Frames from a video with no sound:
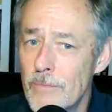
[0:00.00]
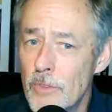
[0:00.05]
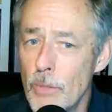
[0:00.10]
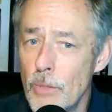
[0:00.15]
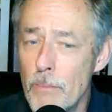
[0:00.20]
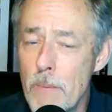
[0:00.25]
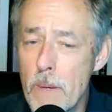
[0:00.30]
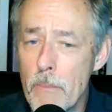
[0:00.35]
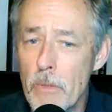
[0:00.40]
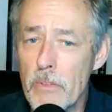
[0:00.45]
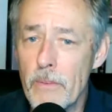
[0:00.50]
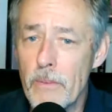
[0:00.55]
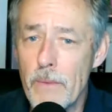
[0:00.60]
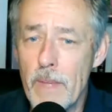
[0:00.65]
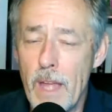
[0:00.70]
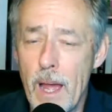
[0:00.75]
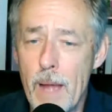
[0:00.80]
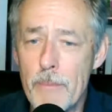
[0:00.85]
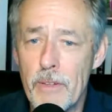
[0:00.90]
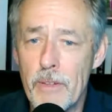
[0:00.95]
to members of
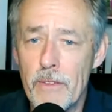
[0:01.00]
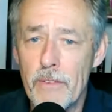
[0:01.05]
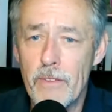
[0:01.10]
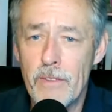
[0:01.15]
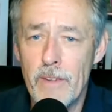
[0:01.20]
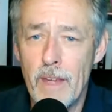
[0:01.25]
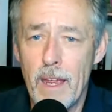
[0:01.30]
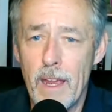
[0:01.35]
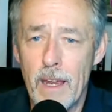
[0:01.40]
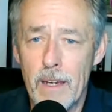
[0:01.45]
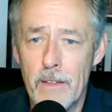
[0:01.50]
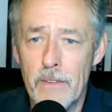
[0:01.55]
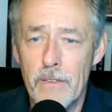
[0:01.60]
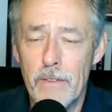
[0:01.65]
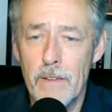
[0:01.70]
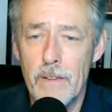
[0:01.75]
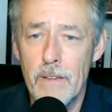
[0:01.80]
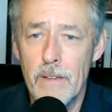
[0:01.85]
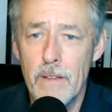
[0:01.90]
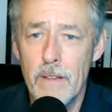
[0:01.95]
the opposite
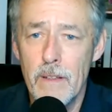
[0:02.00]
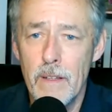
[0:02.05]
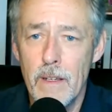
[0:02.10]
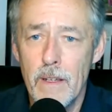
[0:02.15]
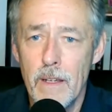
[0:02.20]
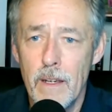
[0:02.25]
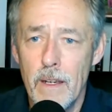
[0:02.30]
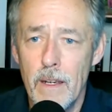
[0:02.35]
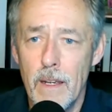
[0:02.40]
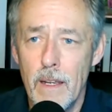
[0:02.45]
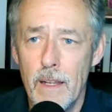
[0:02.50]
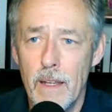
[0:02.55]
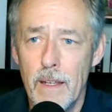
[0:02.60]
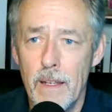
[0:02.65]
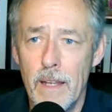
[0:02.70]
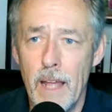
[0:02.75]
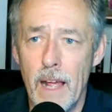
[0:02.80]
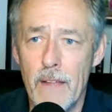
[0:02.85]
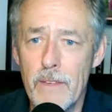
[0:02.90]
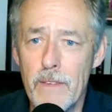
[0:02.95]
sex.
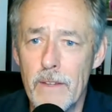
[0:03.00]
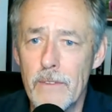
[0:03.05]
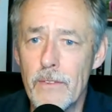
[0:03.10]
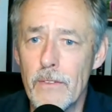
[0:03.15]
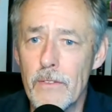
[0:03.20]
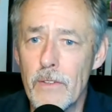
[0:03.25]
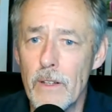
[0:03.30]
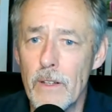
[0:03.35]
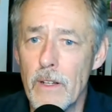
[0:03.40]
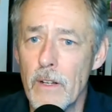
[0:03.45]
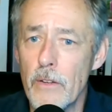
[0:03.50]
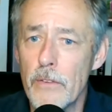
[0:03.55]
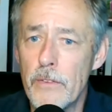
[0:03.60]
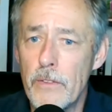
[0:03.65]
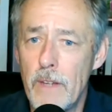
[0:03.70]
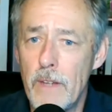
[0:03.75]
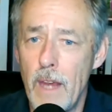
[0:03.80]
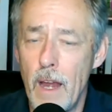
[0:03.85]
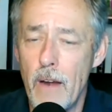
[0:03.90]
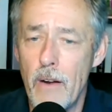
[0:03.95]
Now, this is a little
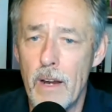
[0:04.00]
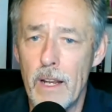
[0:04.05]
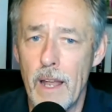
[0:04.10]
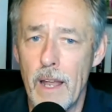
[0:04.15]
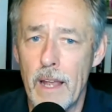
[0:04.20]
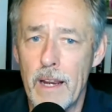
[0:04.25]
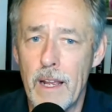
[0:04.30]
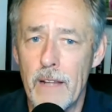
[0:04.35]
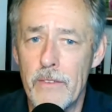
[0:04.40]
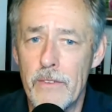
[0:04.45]
scary. Like